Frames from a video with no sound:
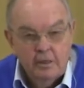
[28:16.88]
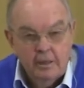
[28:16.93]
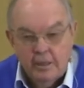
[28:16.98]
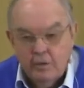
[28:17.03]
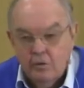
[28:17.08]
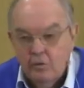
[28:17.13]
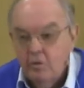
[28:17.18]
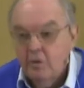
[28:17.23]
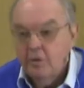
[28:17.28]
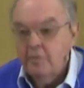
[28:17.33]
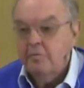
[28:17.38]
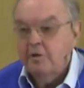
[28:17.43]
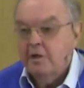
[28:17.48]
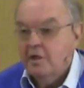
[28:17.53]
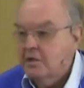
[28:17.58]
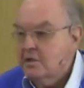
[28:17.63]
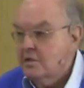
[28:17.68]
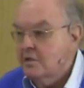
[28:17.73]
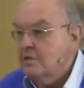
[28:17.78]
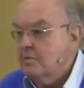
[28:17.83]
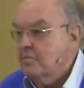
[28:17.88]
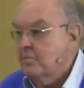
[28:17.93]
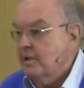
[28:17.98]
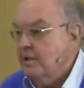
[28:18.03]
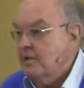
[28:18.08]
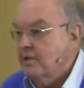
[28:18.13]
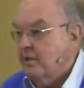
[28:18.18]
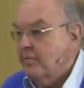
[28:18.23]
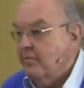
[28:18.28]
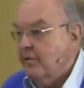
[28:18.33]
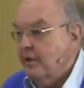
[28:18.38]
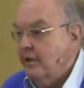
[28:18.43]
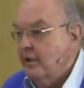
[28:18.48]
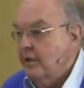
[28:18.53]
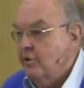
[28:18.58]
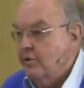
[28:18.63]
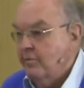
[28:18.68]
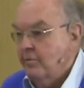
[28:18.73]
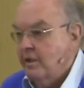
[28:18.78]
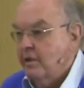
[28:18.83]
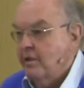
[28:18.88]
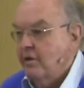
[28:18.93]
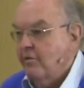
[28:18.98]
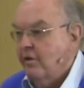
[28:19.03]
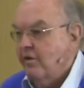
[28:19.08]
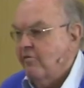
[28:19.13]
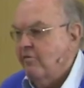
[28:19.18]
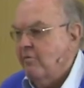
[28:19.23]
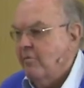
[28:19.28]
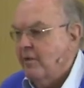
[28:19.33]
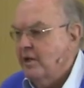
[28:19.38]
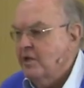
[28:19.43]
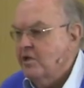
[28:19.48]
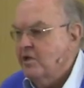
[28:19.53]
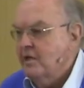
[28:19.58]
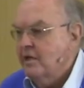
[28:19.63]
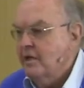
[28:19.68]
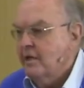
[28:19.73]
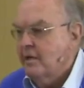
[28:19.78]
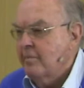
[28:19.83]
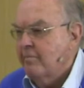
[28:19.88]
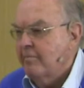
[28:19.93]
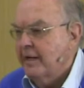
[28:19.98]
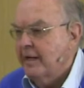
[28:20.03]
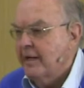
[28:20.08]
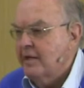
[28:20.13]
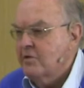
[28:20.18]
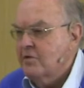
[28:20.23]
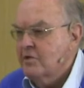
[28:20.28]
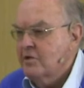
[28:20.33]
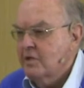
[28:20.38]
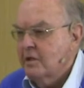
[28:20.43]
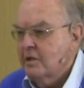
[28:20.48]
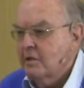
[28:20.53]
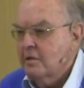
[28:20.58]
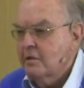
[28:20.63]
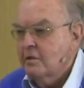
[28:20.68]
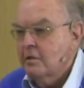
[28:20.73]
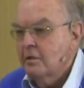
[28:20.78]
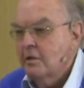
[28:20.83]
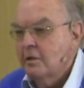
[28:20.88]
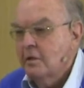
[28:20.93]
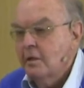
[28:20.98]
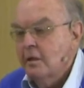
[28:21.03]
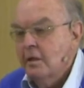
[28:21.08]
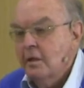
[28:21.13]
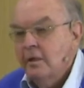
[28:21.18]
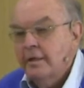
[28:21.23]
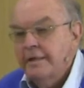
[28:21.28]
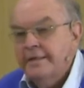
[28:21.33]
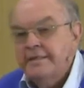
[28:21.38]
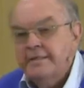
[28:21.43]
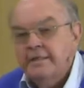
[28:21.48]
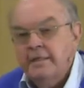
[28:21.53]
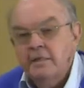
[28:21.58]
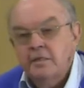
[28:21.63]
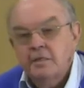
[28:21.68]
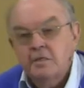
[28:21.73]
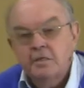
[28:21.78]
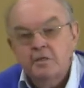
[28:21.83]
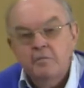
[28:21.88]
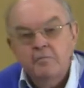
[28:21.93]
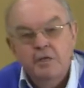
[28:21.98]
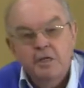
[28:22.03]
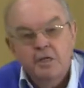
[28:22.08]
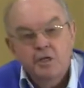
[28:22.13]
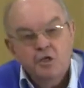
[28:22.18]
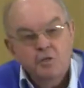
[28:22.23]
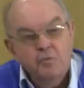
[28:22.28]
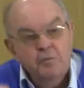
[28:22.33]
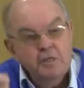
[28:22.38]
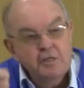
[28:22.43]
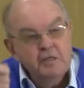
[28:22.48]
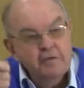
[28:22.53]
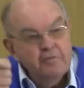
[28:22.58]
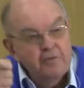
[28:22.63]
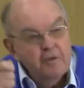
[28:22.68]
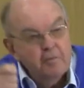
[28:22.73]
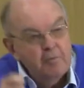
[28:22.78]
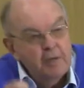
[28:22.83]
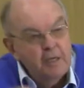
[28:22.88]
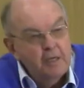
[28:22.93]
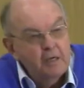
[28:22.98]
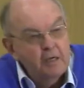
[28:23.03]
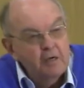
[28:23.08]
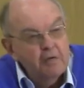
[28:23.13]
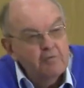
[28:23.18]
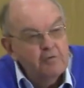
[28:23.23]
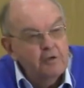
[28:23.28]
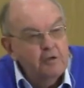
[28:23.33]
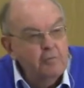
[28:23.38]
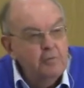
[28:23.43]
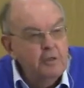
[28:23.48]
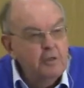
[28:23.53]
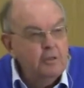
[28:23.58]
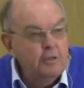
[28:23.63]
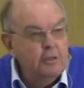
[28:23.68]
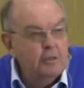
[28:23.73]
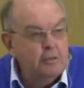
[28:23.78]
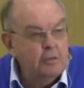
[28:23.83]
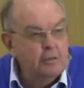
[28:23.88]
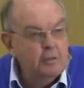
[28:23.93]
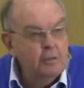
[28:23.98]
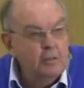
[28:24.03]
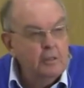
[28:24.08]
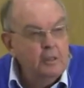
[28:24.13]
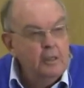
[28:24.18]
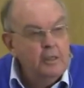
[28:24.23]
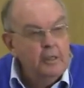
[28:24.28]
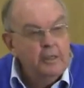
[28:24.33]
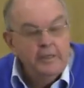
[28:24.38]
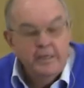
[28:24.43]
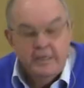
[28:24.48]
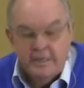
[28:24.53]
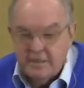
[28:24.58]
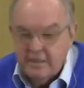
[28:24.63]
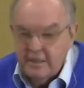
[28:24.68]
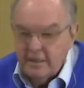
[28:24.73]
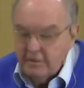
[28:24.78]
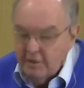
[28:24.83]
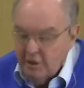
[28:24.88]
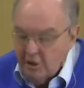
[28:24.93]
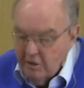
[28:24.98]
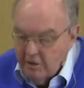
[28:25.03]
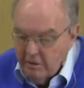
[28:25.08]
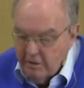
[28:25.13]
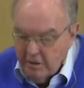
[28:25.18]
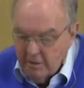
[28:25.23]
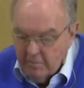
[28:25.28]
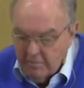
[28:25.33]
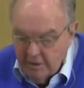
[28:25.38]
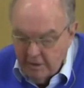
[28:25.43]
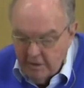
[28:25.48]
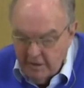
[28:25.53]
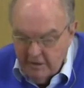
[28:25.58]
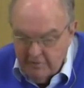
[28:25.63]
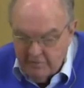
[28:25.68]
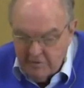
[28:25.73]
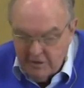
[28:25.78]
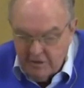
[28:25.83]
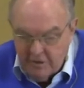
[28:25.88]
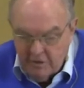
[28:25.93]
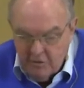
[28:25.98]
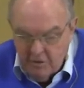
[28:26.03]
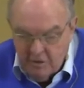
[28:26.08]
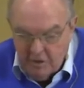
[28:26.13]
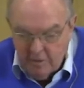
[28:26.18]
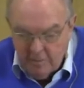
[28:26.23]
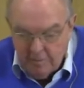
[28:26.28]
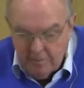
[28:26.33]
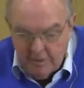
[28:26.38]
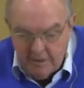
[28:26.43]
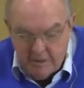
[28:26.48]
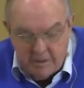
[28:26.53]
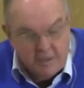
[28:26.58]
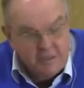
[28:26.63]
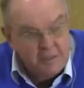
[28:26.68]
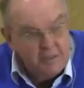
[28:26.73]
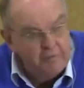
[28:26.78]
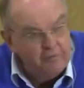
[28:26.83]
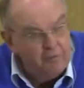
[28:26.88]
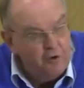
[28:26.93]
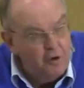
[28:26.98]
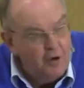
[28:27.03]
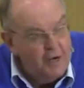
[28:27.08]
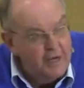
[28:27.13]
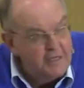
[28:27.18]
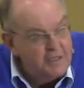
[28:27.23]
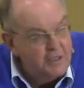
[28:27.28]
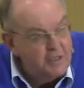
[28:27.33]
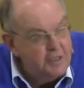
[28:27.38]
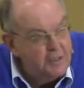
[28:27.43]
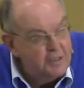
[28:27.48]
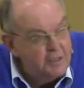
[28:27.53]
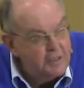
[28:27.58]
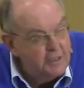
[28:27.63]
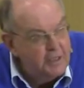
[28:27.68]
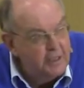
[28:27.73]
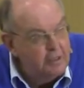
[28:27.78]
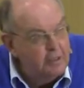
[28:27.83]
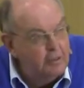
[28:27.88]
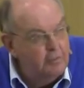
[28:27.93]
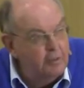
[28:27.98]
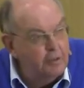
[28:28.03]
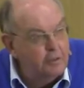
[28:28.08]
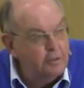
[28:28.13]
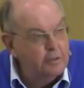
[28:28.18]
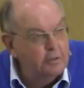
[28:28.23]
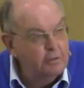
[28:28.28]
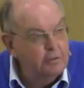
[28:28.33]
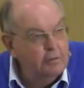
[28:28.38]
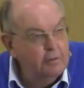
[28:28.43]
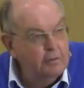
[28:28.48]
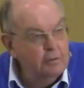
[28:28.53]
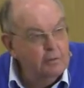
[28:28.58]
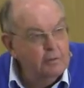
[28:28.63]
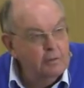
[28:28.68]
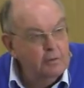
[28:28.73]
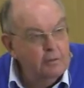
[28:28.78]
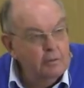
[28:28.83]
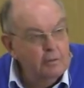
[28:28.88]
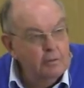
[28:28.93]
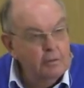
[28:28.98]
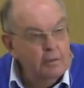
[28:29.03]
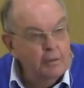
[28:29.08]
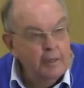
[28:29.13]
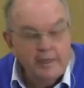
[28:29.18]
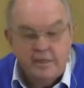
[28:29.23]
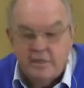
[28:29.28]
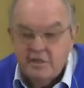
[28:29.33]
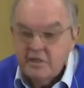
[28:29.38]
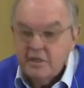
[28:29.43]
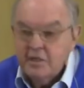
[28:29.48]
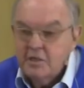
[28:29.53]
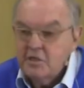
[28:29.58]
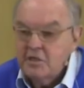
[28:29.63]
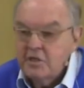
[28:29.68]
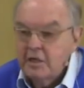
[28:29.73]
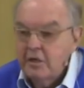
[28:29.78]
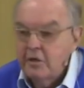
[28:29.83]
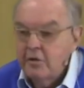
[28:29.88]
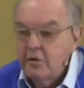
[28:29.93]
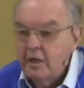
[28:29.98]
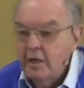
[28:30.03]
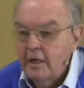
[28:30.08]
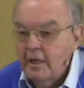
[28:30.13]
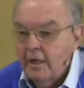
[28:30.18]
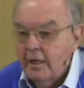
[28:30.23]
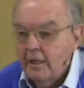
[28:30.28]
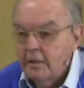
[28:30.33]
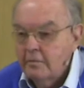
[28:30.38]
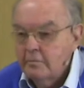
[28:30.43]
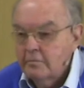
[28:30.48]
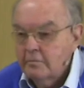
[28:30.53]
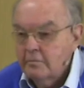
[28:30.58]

and all the pastors pricked up, you mean the Reformation had a bad result? He said, the diminishment of the power of communion. He said, Luther believed in the real presence of Christ in the sacrament. And he said, so do I.